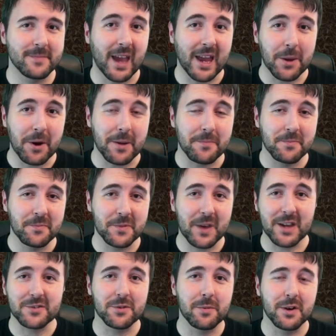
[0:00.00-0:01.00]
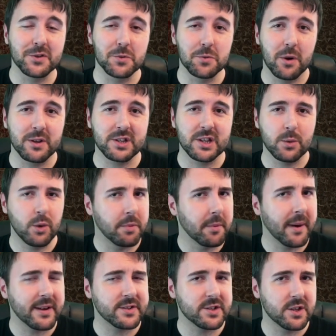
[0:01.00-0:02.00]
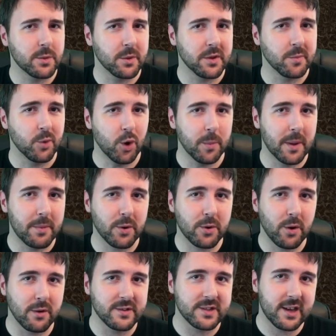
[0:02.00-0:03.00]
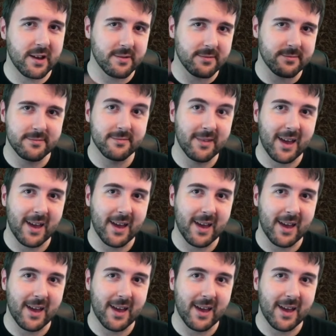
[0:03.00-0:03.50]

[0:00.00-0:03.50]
Anyway, thanks very much for watching. We'll be back soon with more Blood Bowl content.